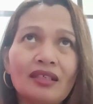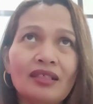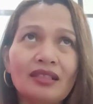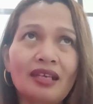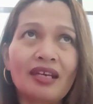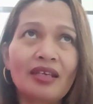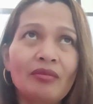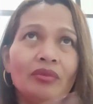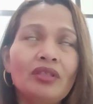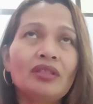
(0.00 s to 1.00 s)

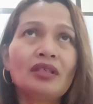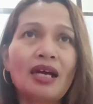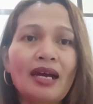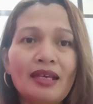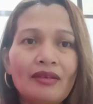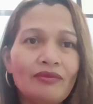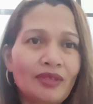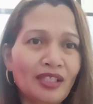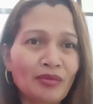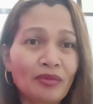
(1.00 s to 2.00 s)
time, I have
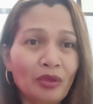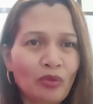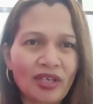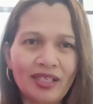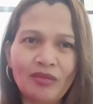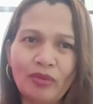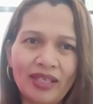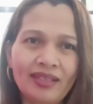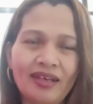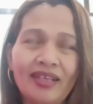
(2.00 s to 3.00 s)
been rewarded by
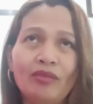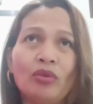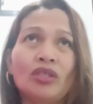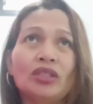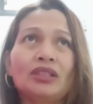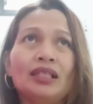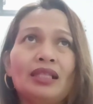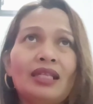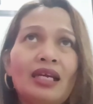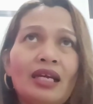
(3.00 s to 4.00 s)
God because
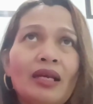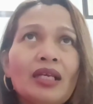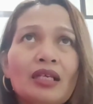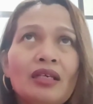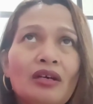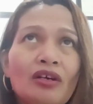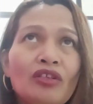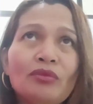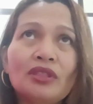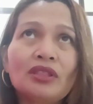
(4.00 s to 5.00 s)
in the
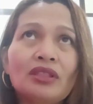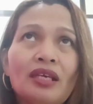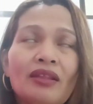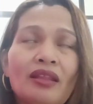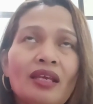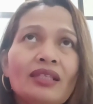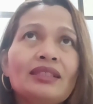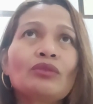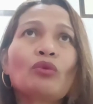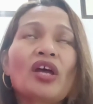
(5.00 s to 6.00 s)
almost, I think
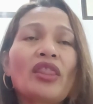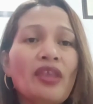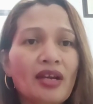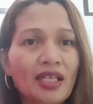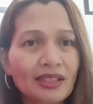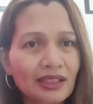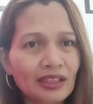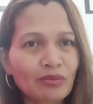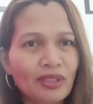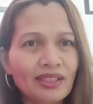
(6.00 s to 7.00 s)
it's 1 year and 6
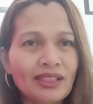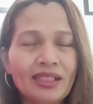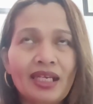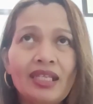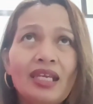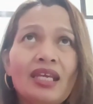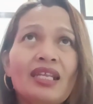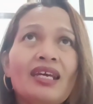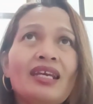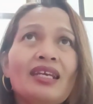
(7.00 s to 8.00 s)
months already and
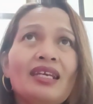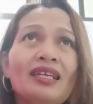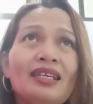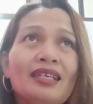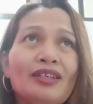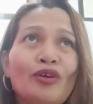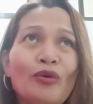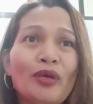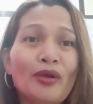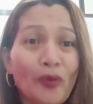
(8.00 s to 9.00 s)
I
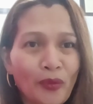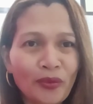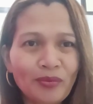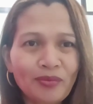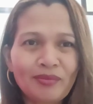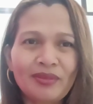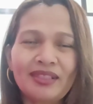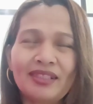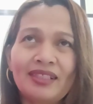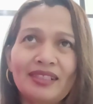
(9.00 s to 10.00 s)
going home.
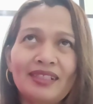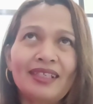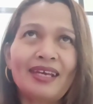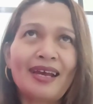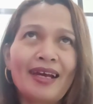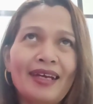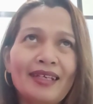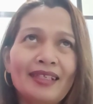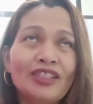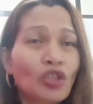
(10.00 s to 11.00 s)
Then
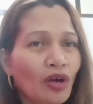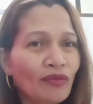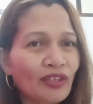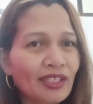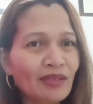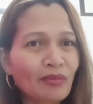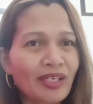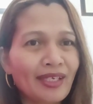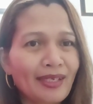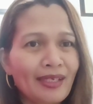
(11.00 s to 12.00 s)
I discovered that
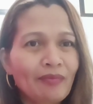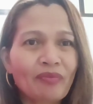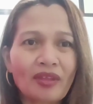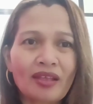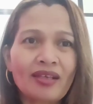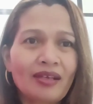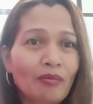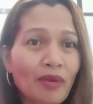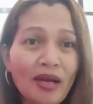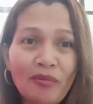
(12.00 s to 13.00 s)
my
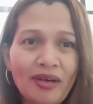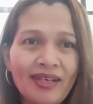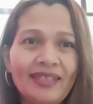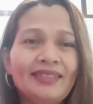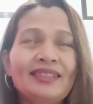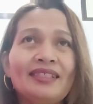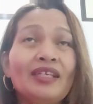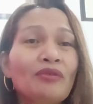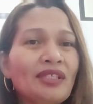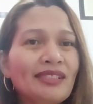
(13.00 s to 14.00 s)
Baba is
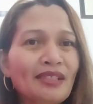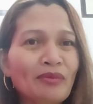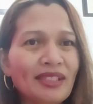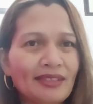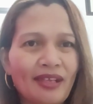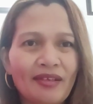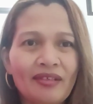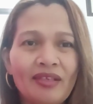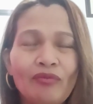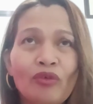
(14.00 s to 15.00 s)
increasing my
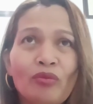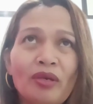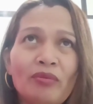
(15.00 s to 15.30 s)
salary for my